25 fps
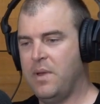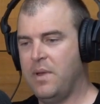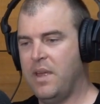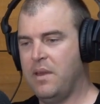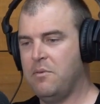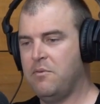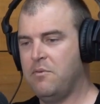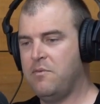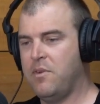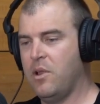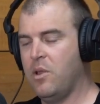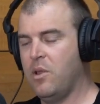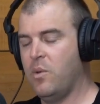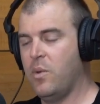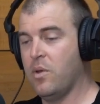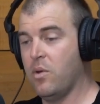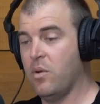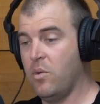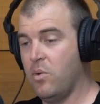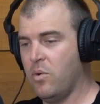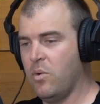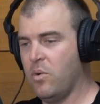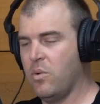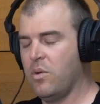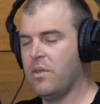and following
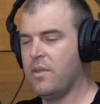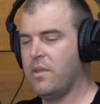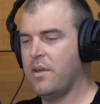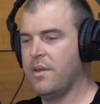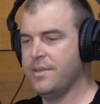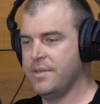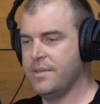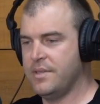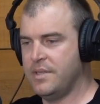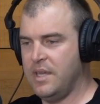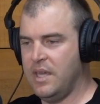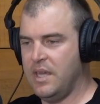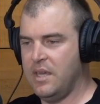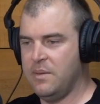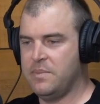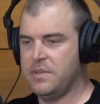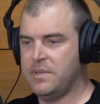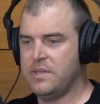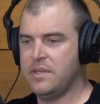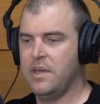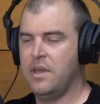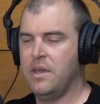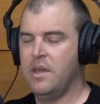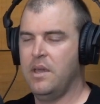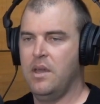all of those
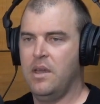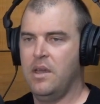steps,